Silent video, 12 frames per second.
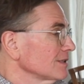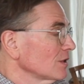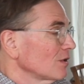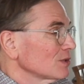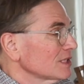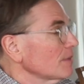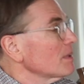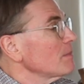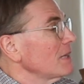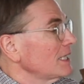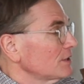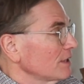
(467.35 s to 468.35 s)
Is, you know, when
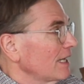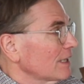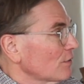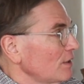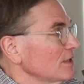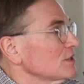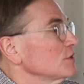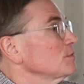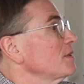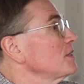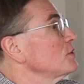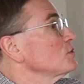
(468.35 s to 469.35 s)
somebody makes you that
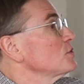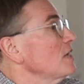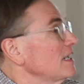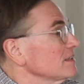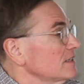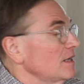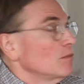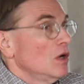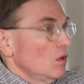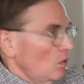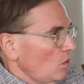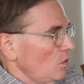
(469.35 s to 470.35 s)
criticism, I think you should ask them,
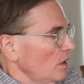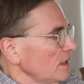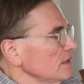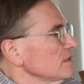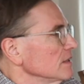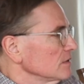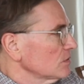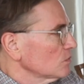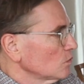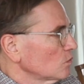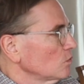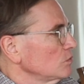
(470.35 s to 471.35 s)
well, what is this?